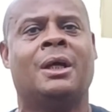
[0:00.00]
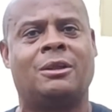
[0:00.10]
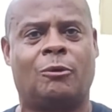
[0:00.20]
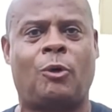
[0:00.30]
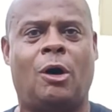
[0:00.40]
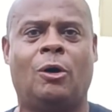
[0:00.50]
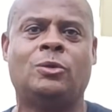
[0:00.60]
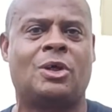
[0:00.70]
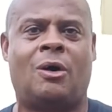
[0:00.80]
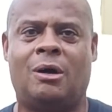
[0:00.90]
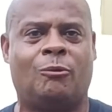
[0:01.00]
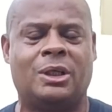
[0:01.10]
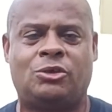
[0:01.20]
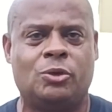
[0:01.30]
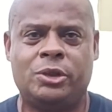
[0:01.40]
The roads aren't
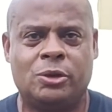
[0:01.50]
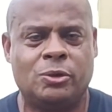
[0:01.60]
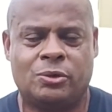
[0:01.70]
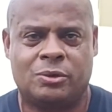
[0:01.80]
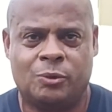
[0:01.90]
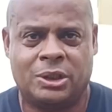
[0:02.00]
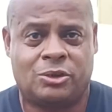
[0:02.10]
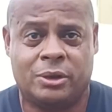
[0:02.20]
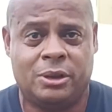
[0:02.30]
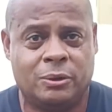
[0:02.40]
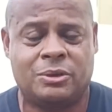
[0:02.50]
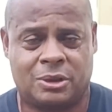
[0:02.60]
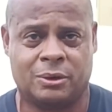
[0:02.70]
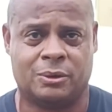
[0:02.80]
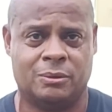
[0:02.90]
what you're used
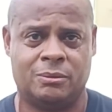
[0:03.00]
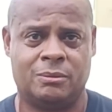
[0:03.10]
to.